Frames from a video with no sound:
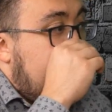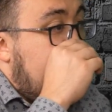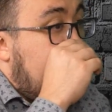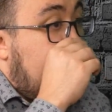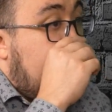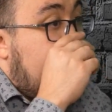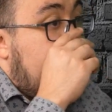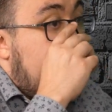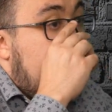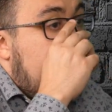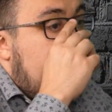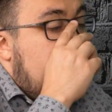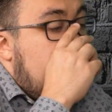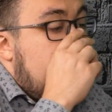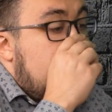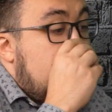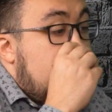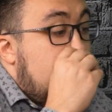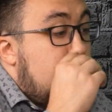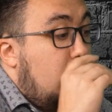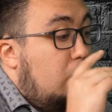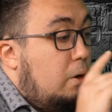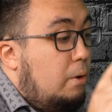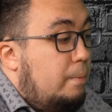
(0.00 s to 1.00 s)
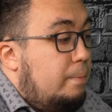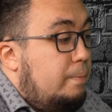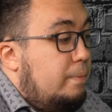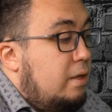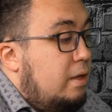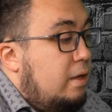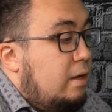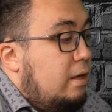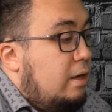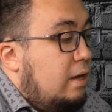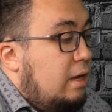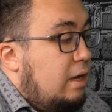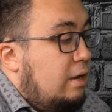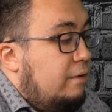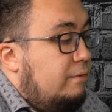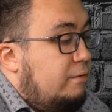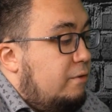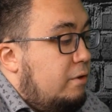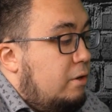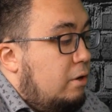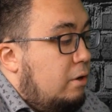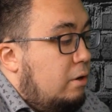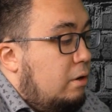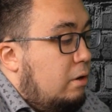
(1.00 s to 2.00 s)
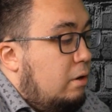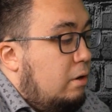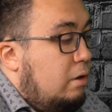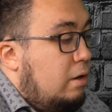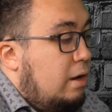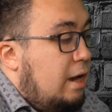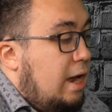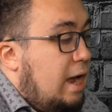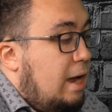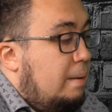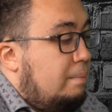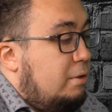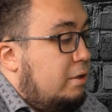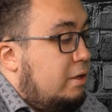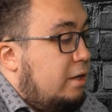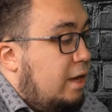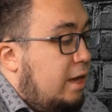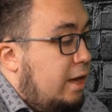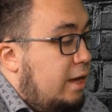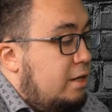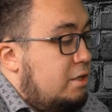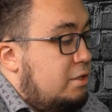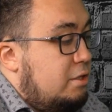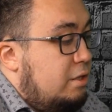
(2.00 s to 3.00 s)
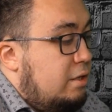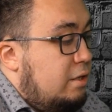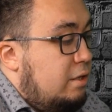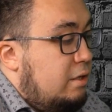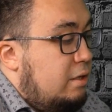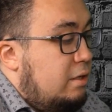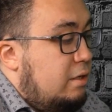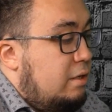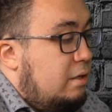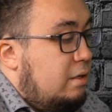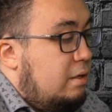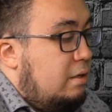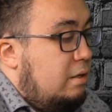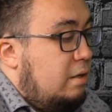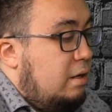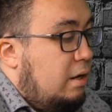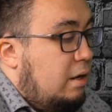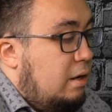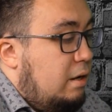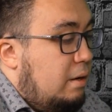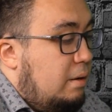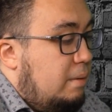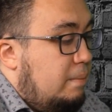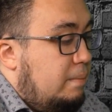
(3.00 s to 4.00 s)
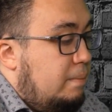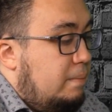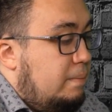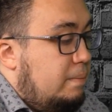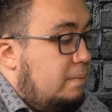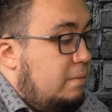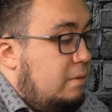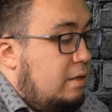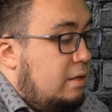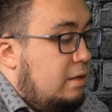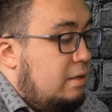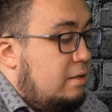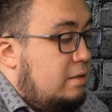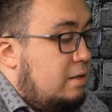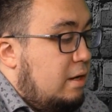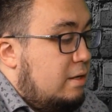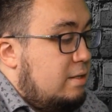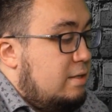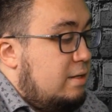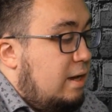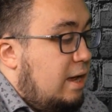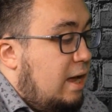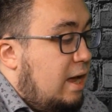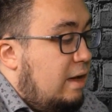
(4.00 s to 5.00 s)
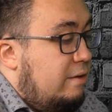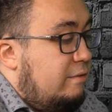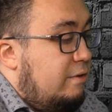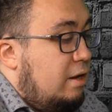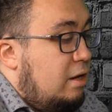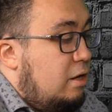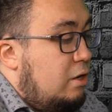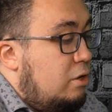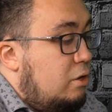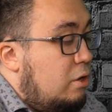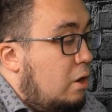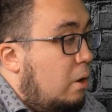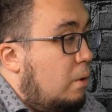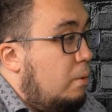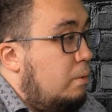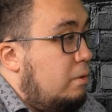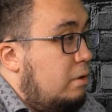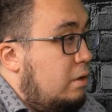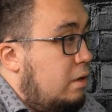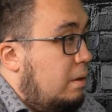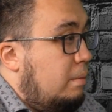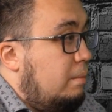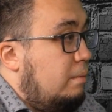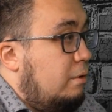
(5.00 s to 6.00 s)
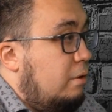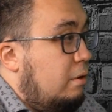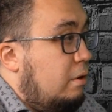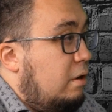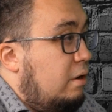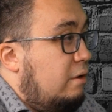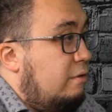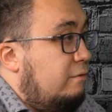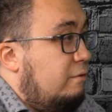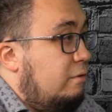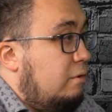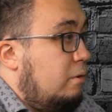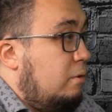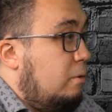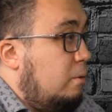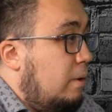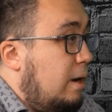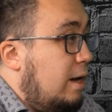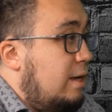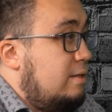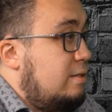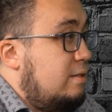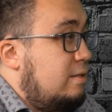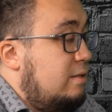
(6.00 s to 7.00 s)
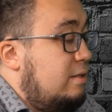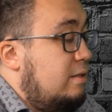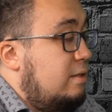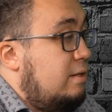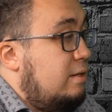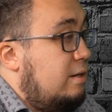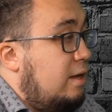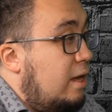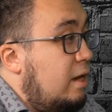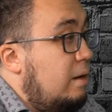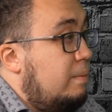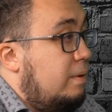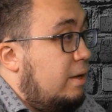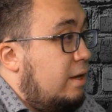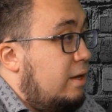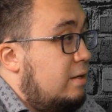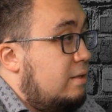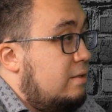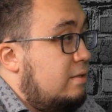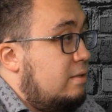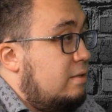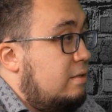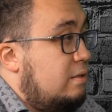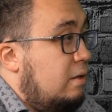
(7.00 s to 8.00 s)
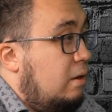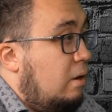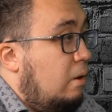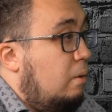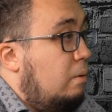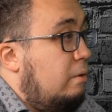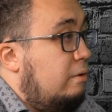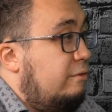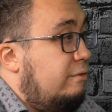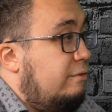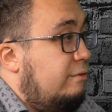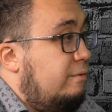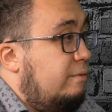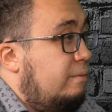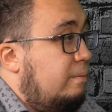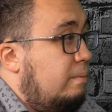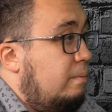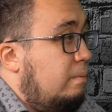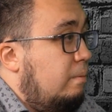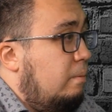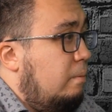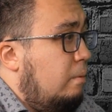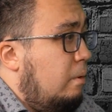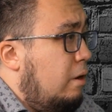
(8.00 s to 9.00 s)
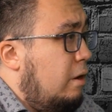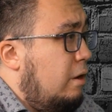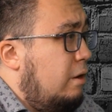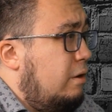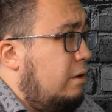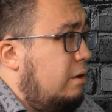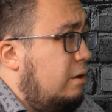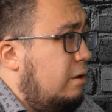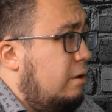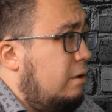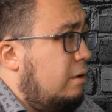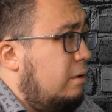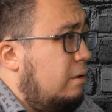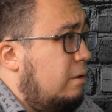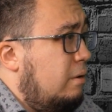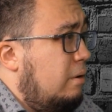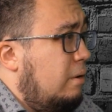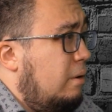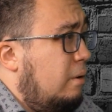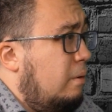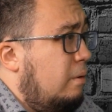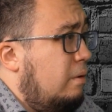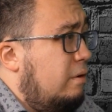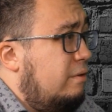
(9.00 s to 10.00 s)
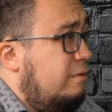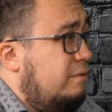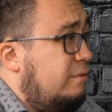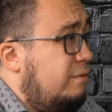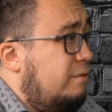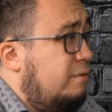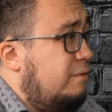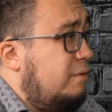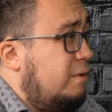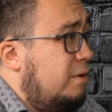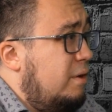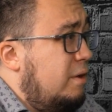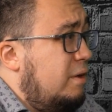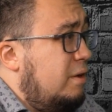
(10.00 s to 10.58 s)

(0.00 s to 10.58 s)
Yeah. So if your application doesn't have a known number of requests to the database, O of 1 or O of